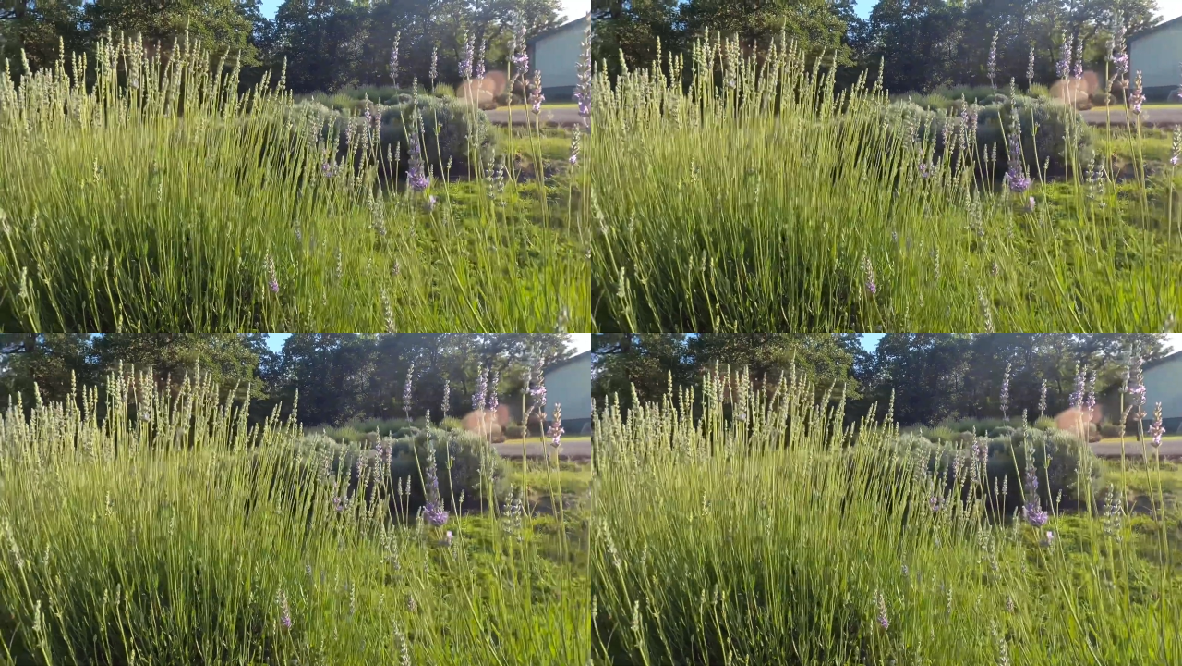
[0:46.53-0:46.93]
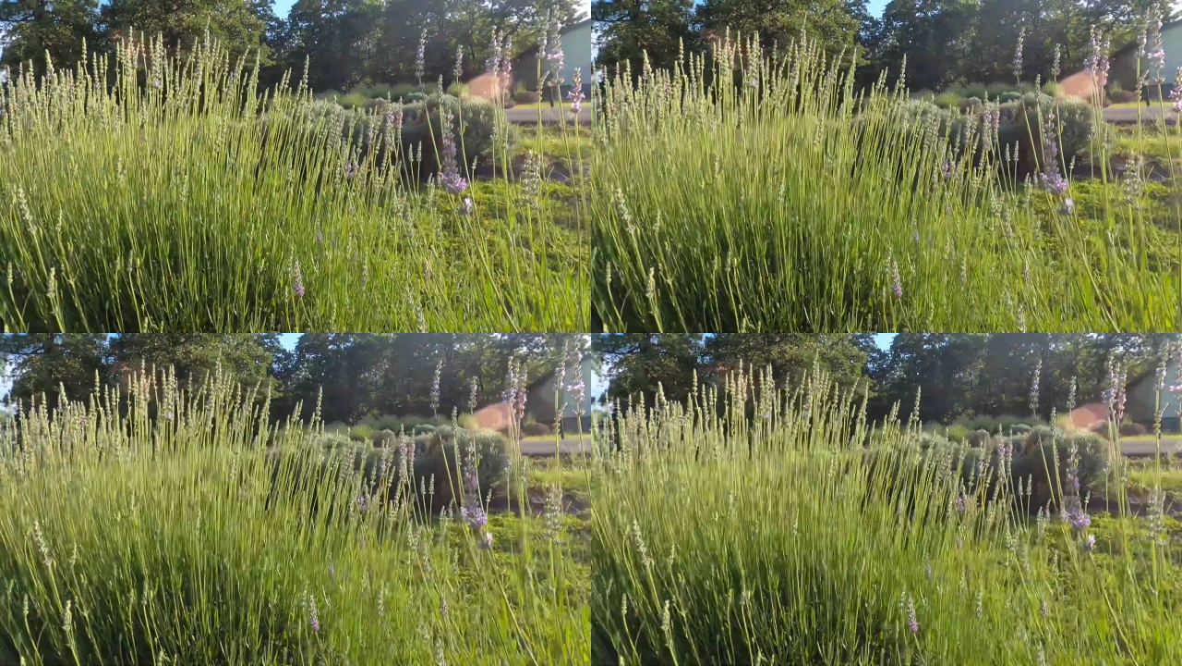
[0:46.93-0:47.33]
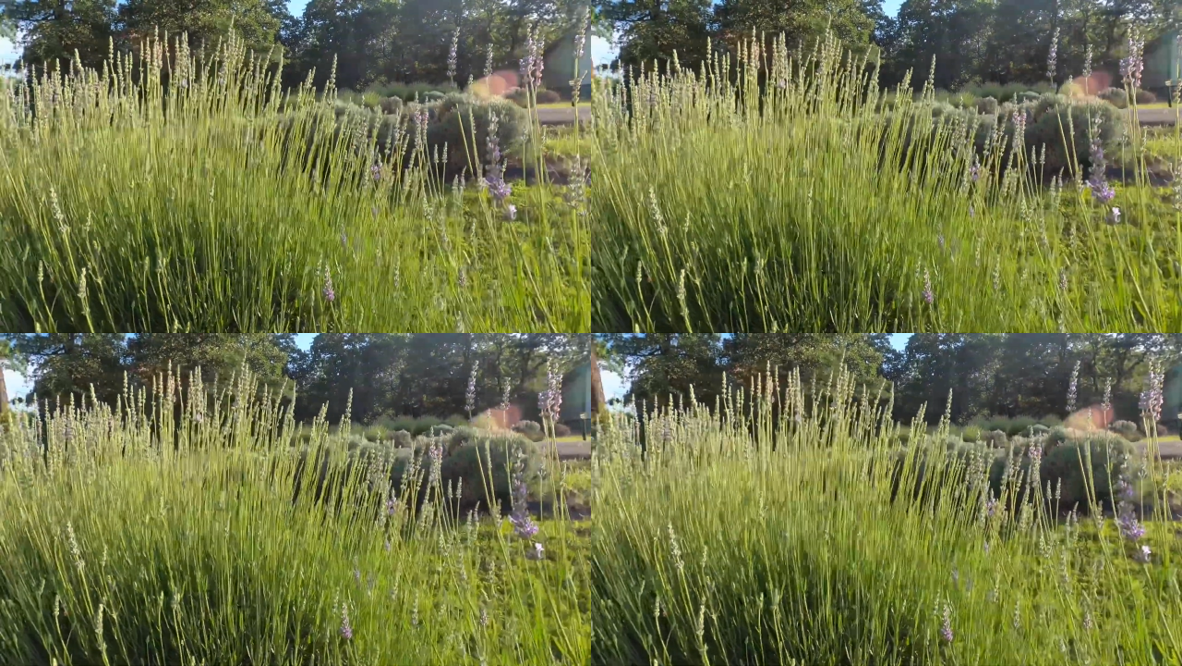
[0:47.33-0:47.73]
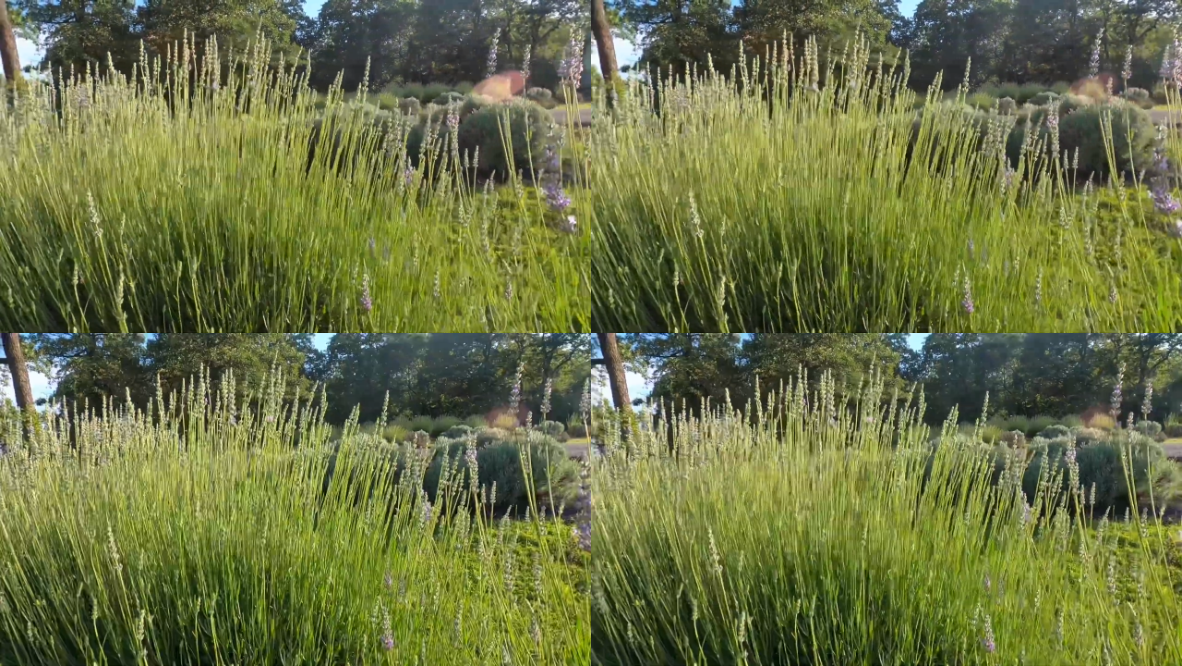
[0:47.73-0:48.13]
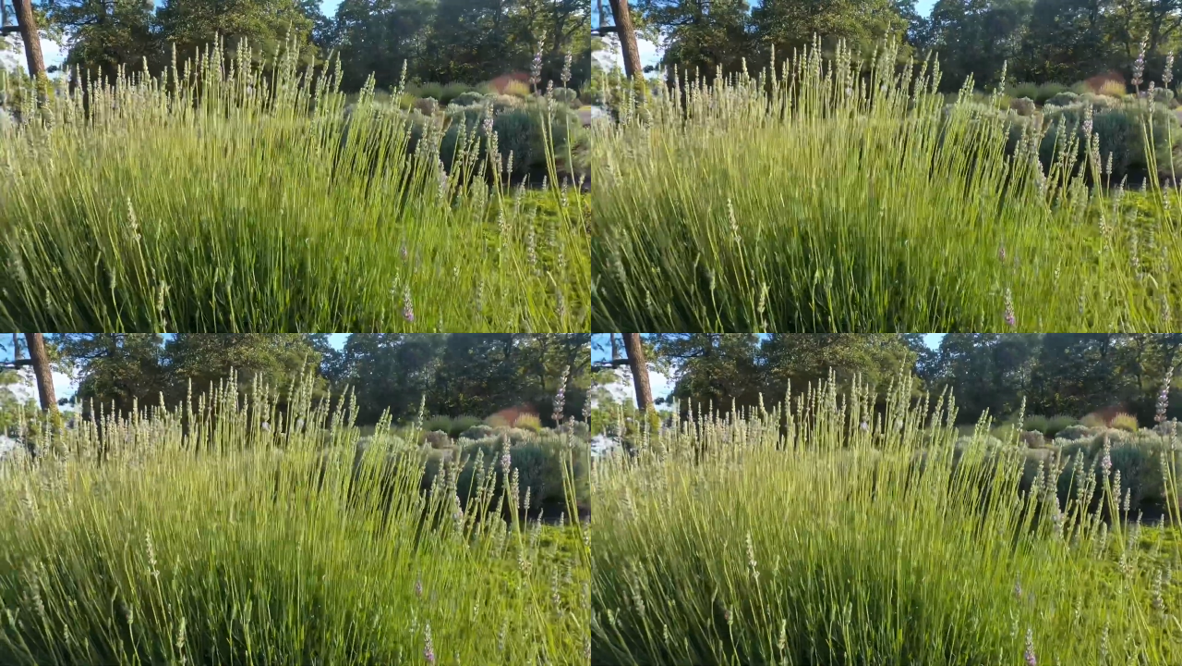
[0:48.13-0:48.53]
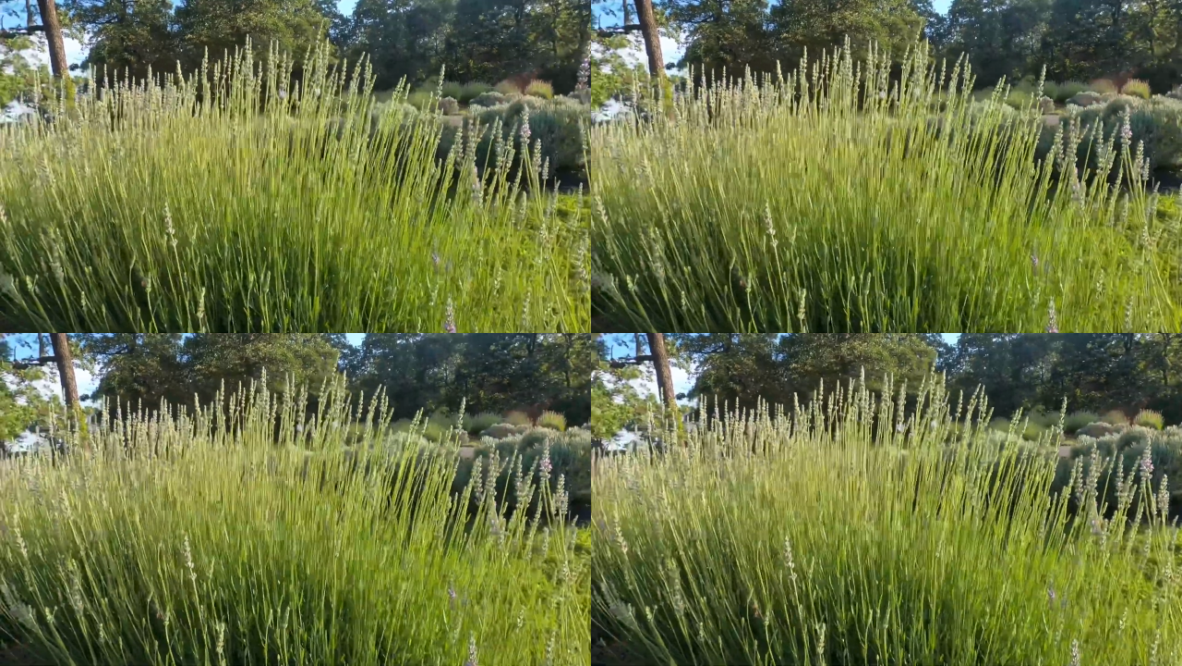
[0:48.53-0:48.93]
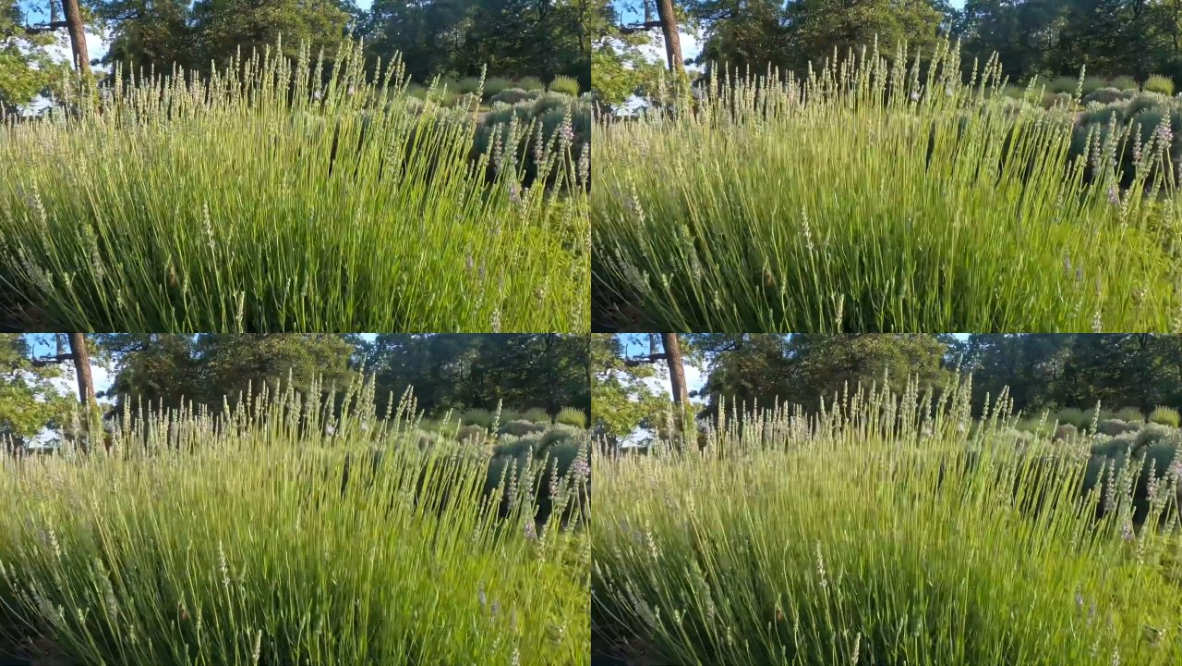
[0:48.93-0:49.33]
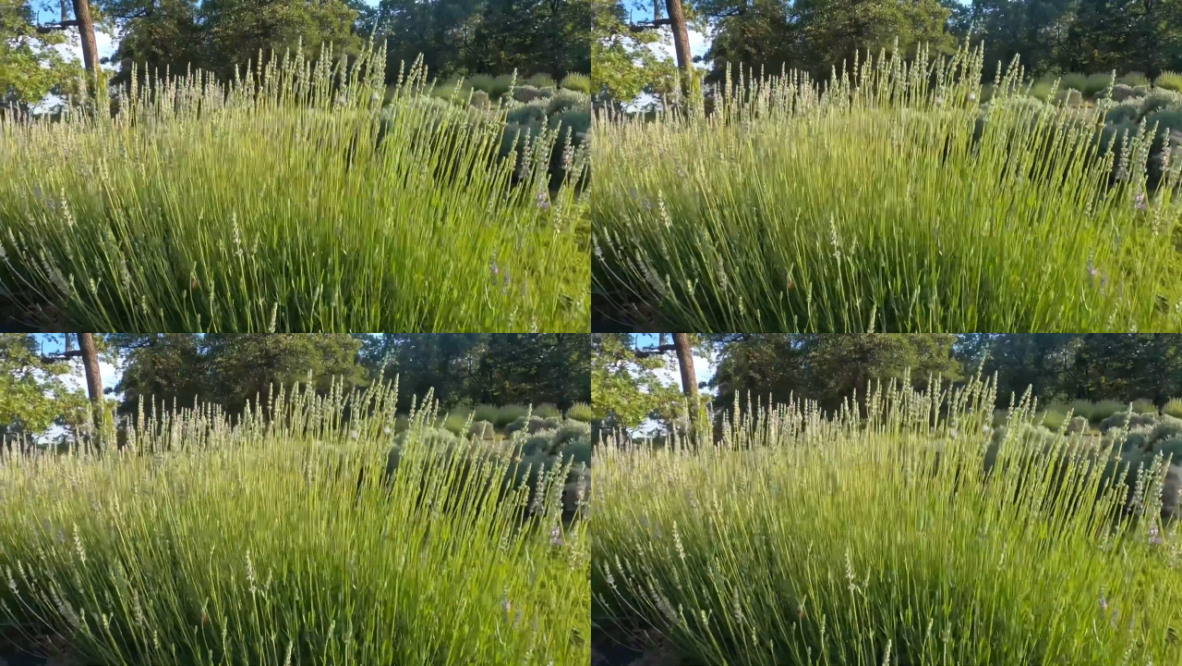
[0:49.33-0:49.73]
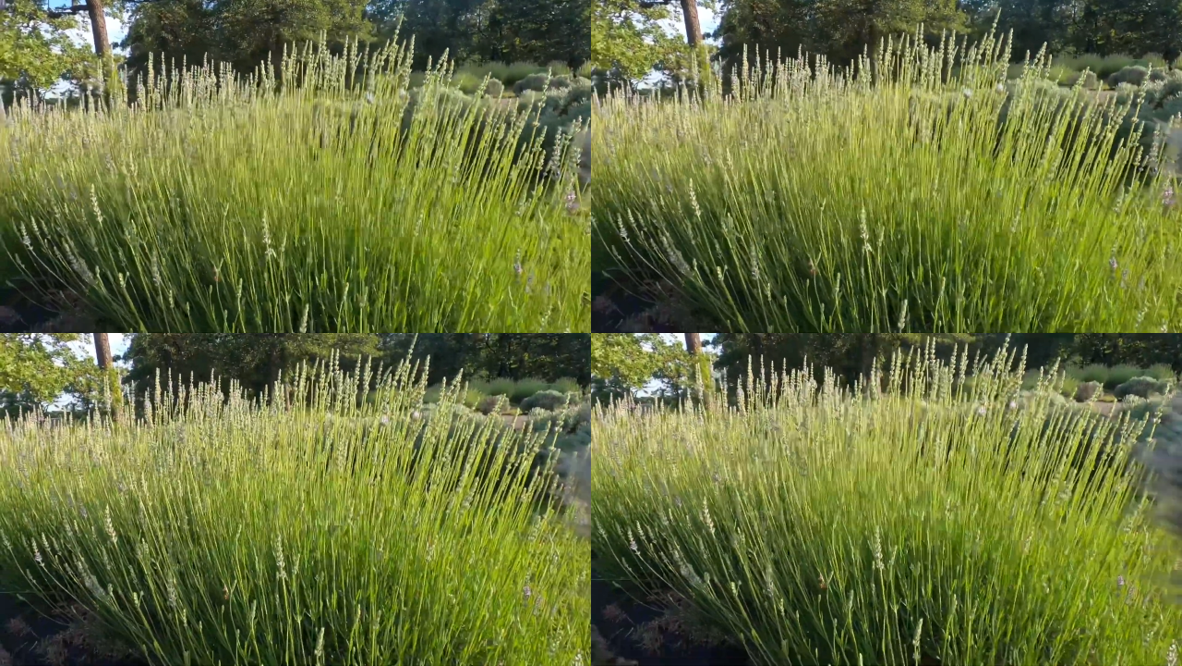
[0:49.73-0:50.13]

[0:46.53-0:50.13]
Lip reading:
Nobody's mouth can be seen.